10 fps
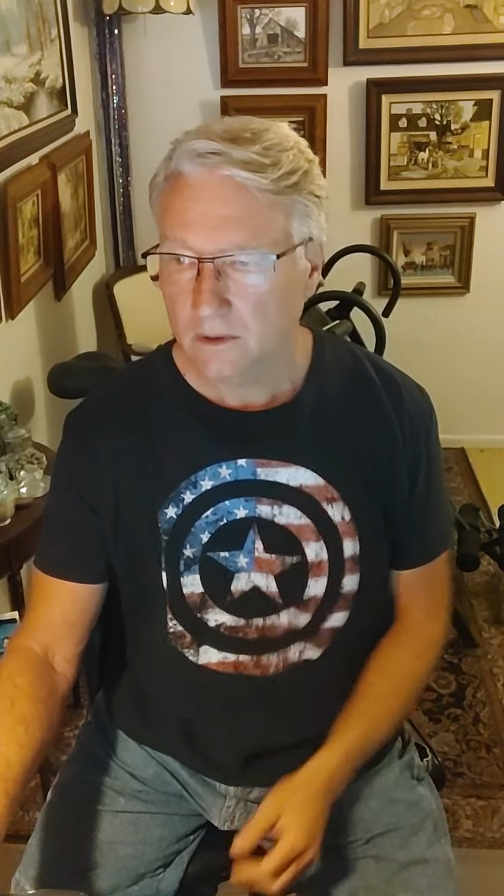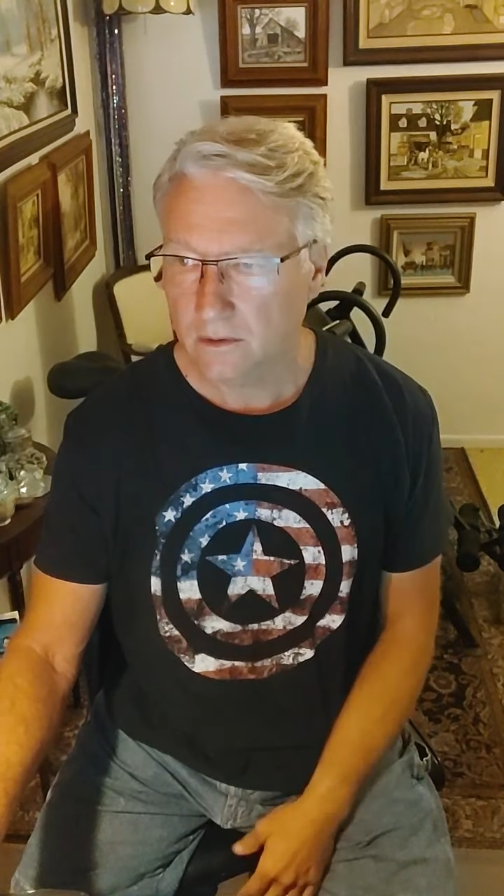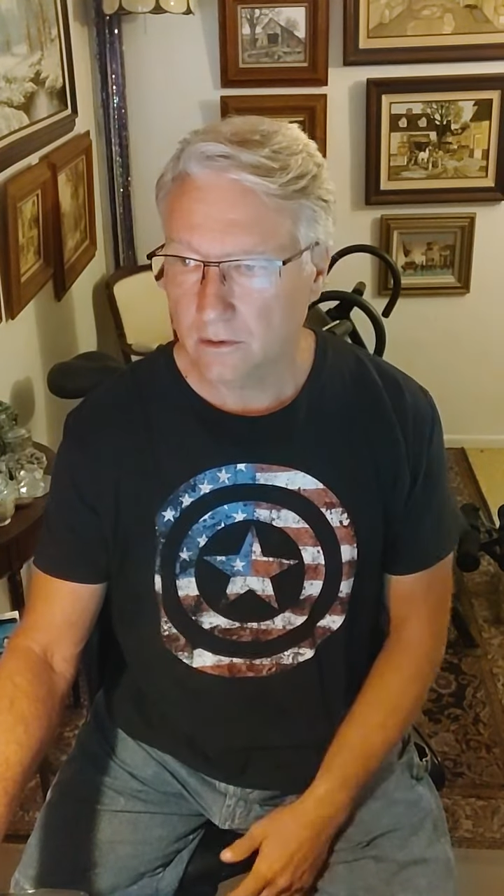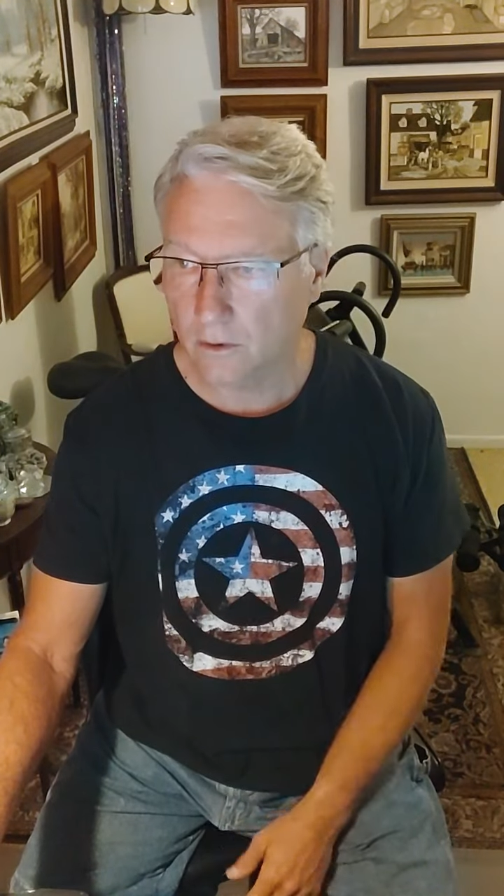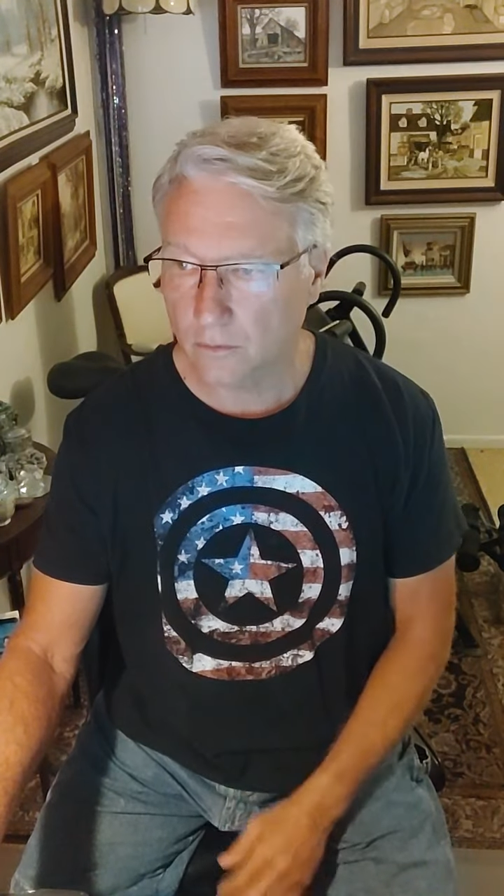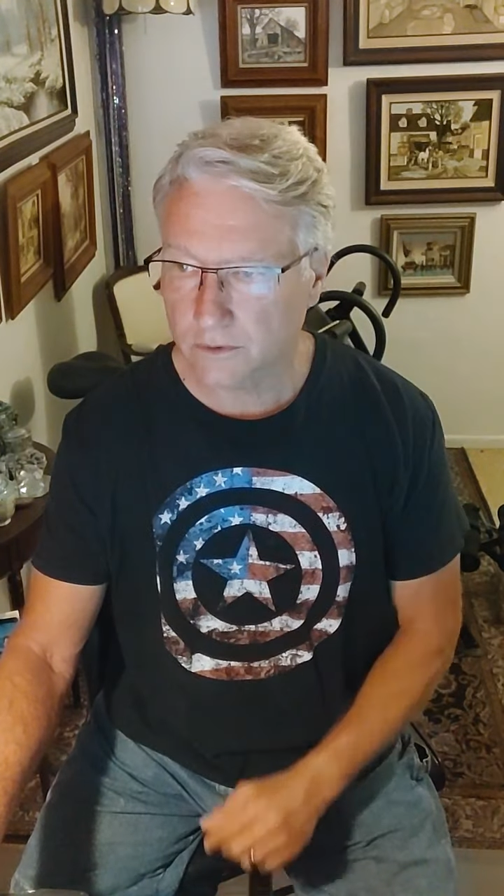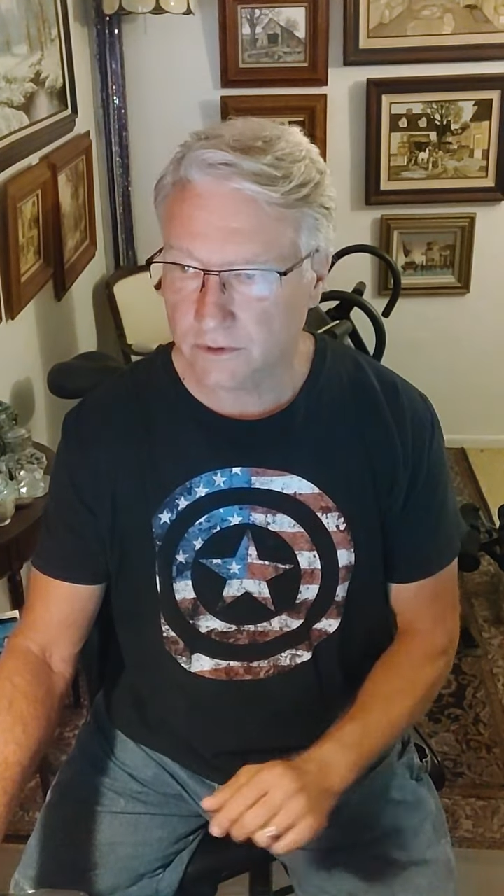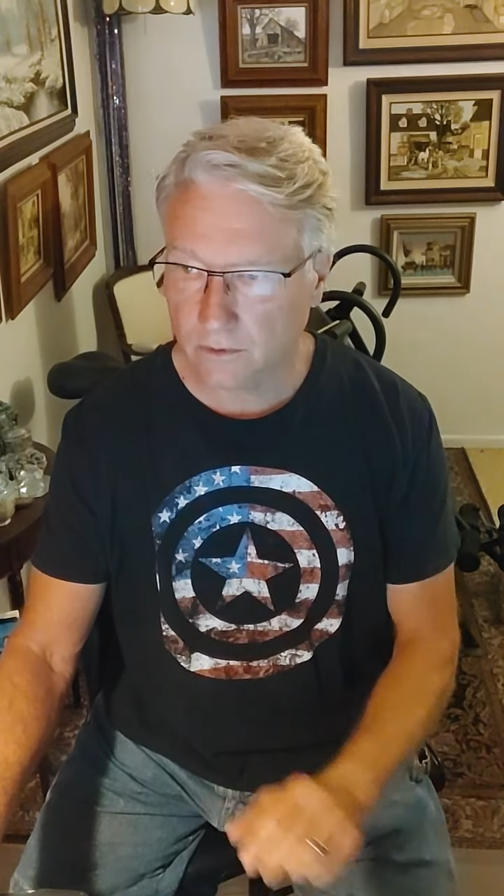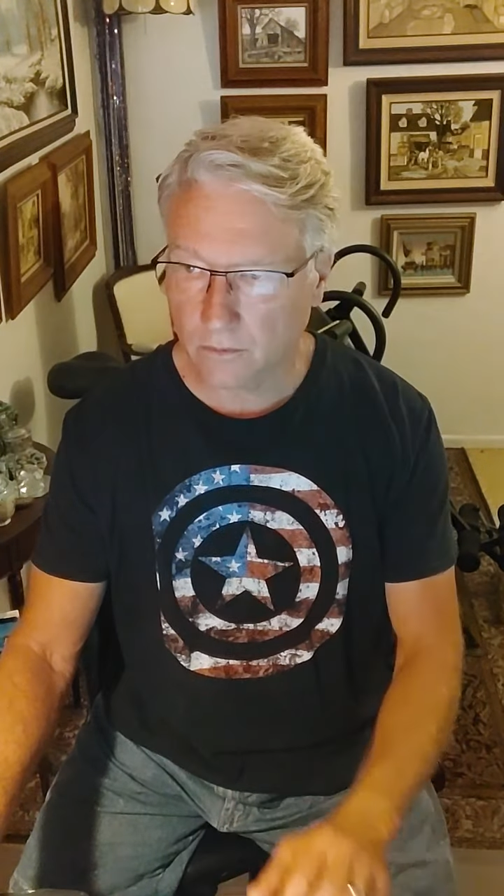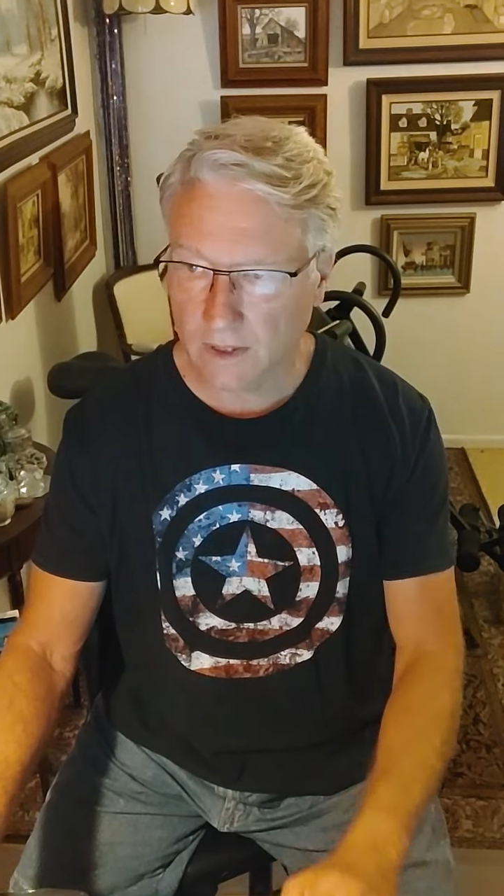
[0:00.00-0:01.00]
no
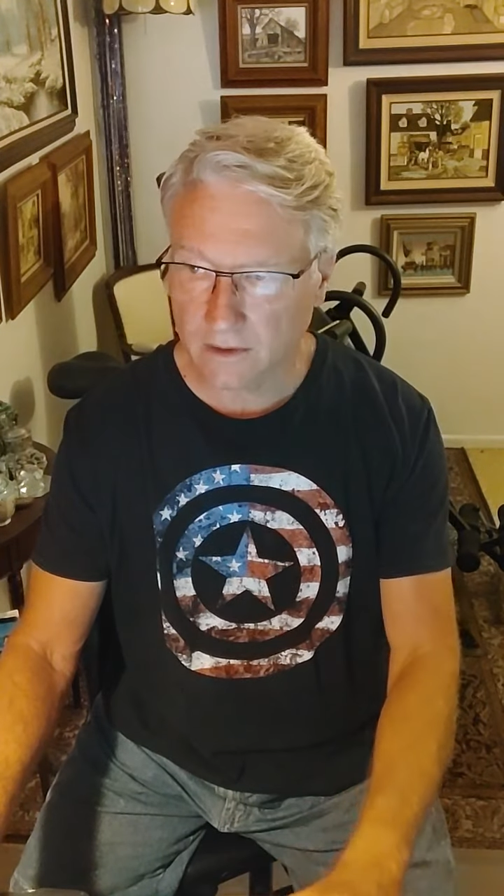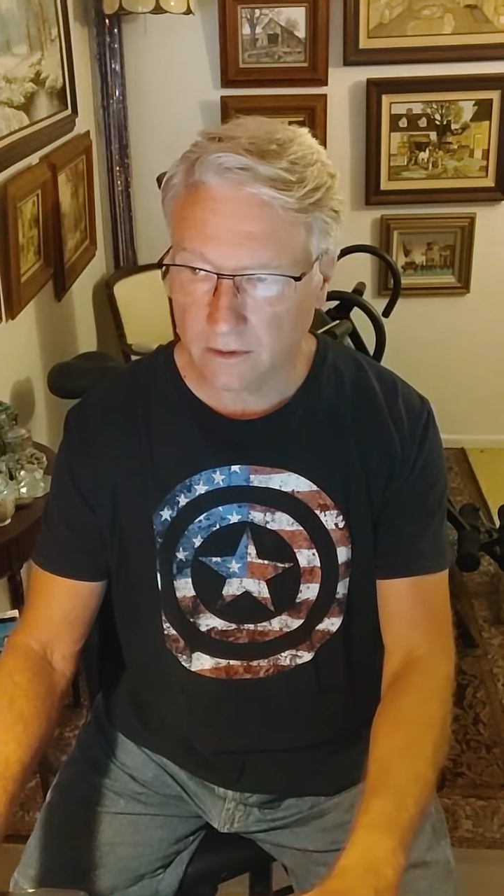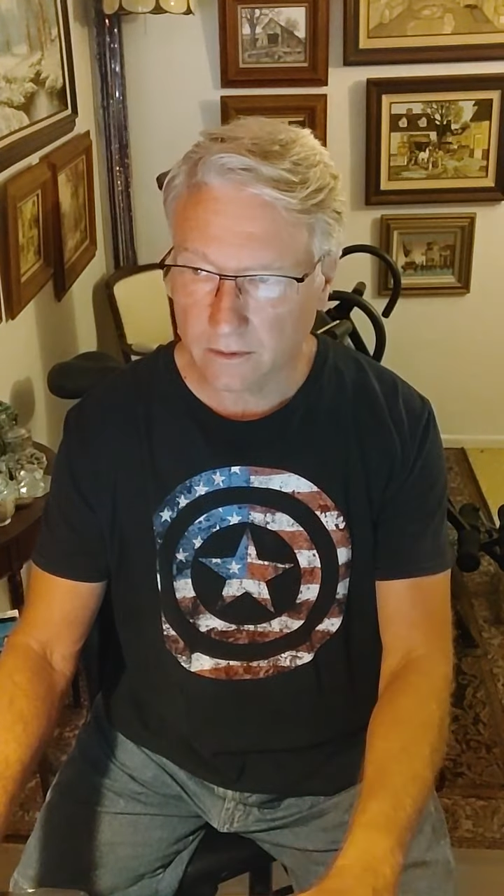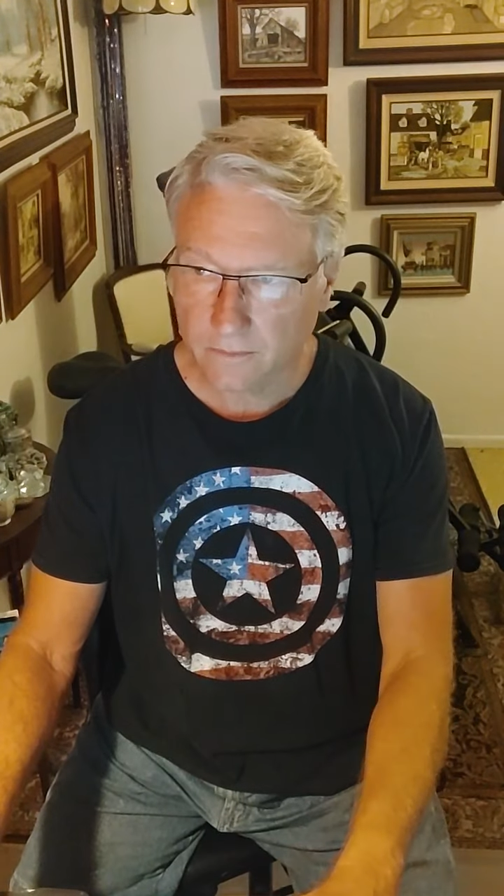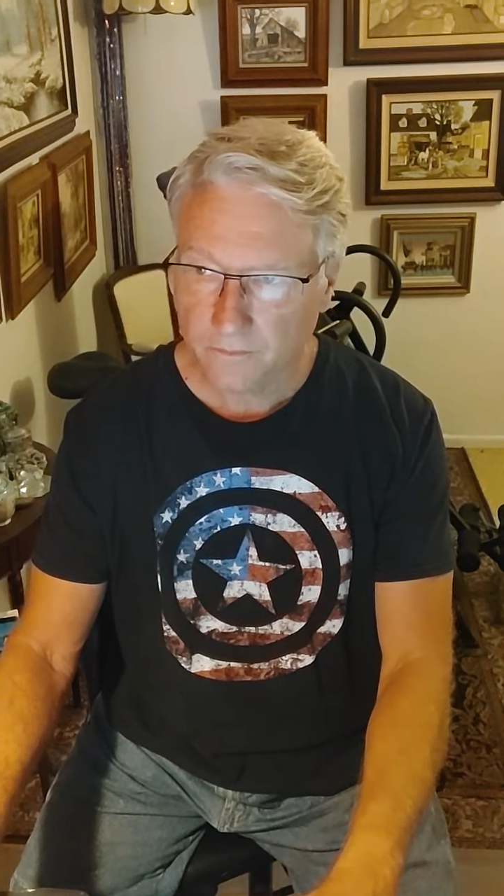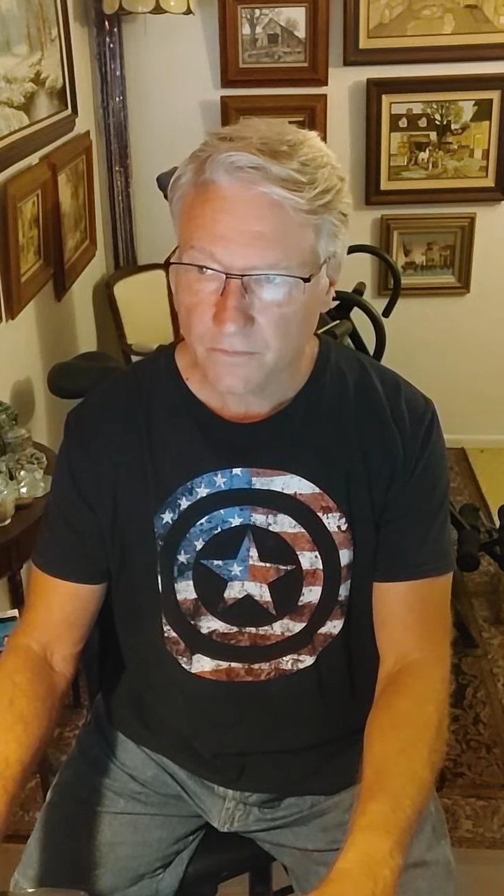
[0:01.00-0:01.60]
surrender.